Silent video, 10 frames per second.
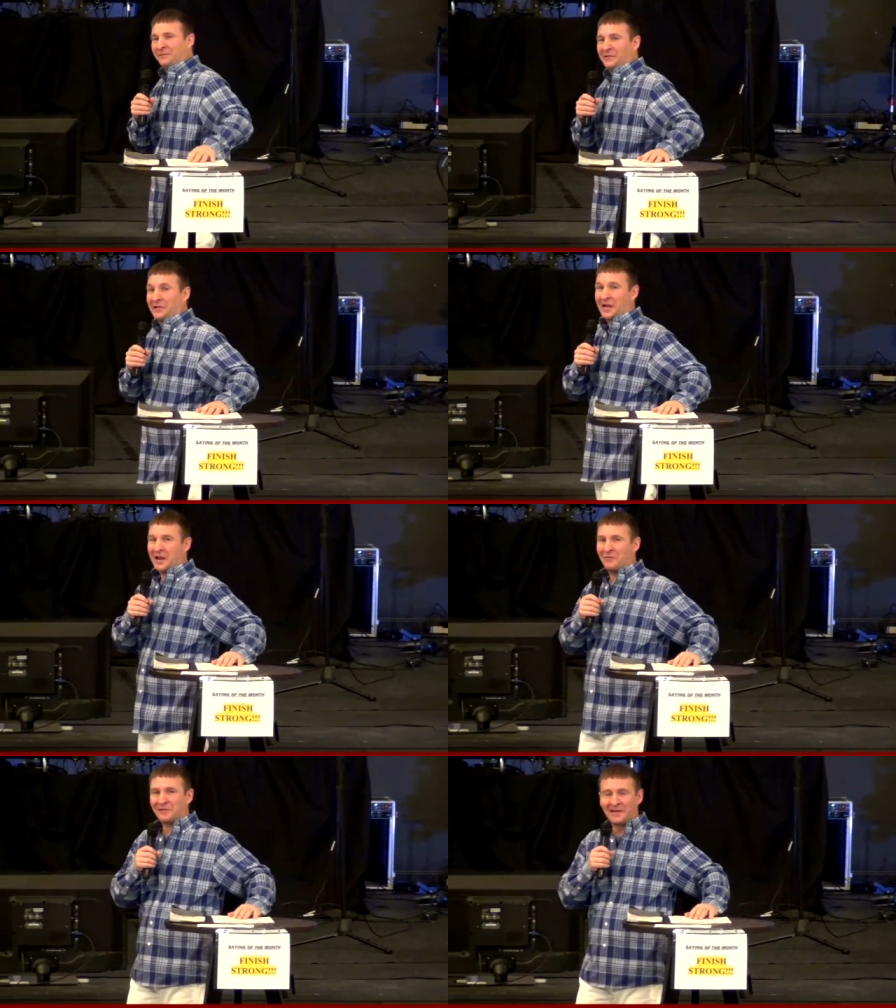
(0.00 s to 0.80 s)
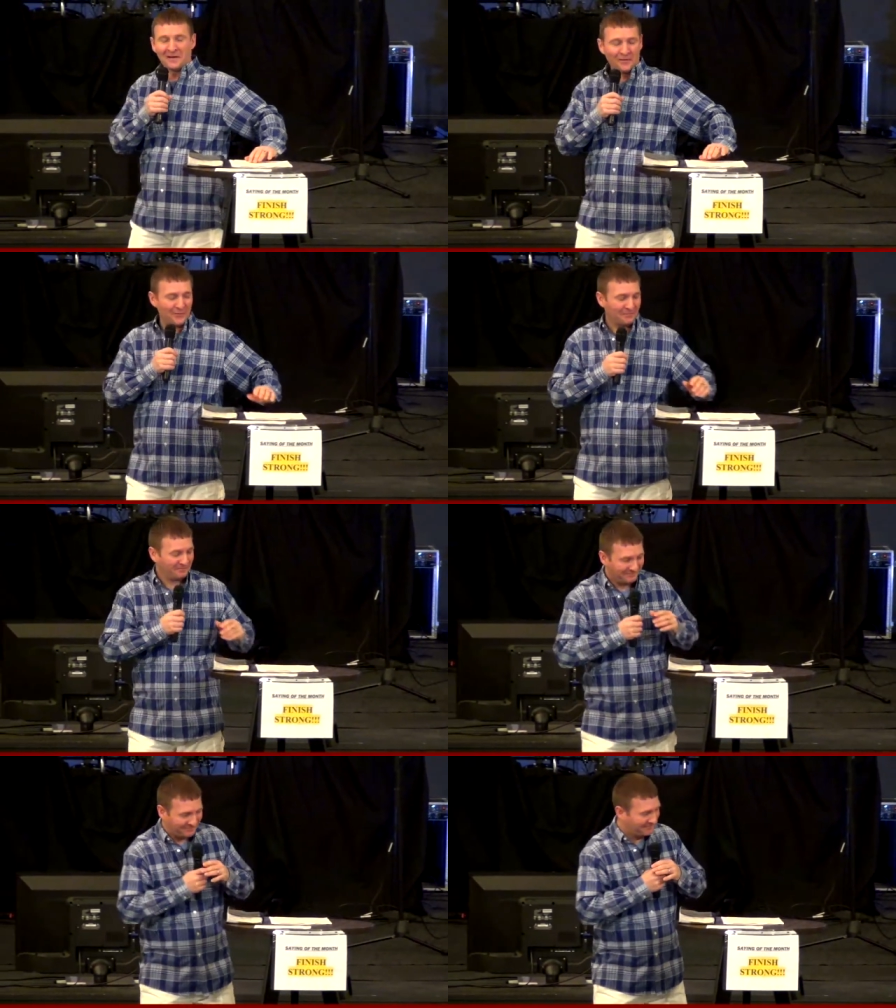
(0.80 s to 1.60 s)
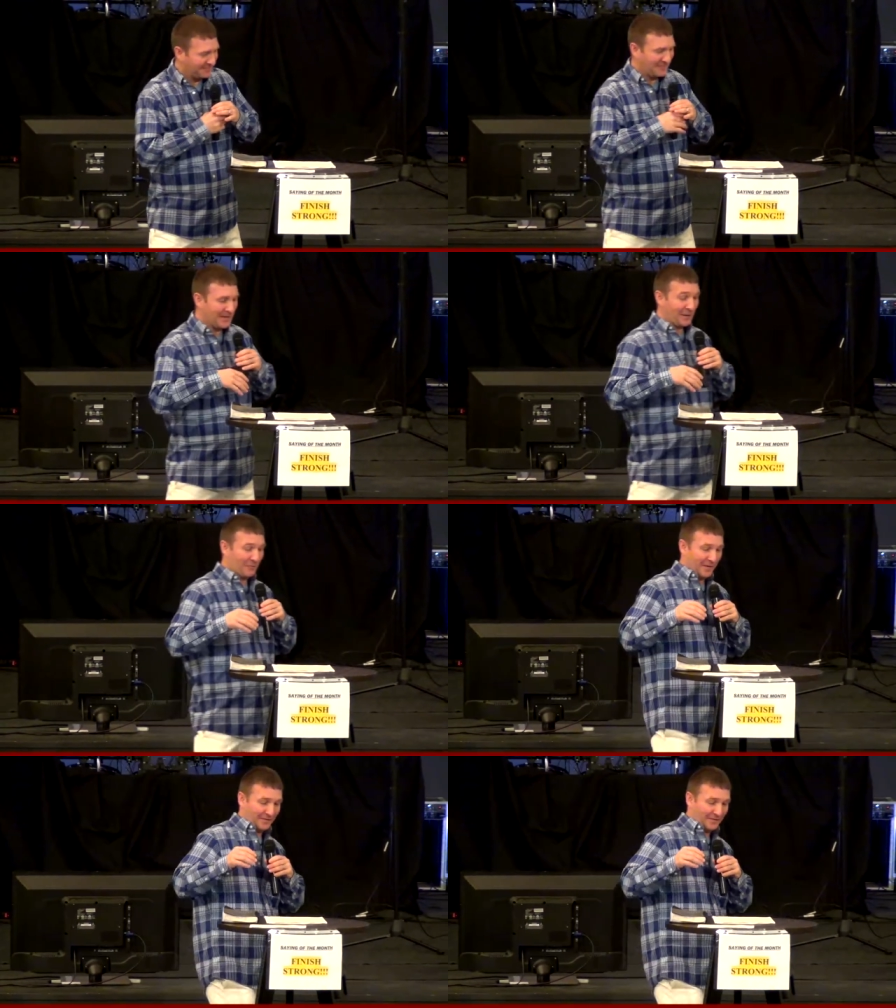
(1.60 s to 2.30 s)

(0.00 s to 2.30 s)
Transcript: cute little little one.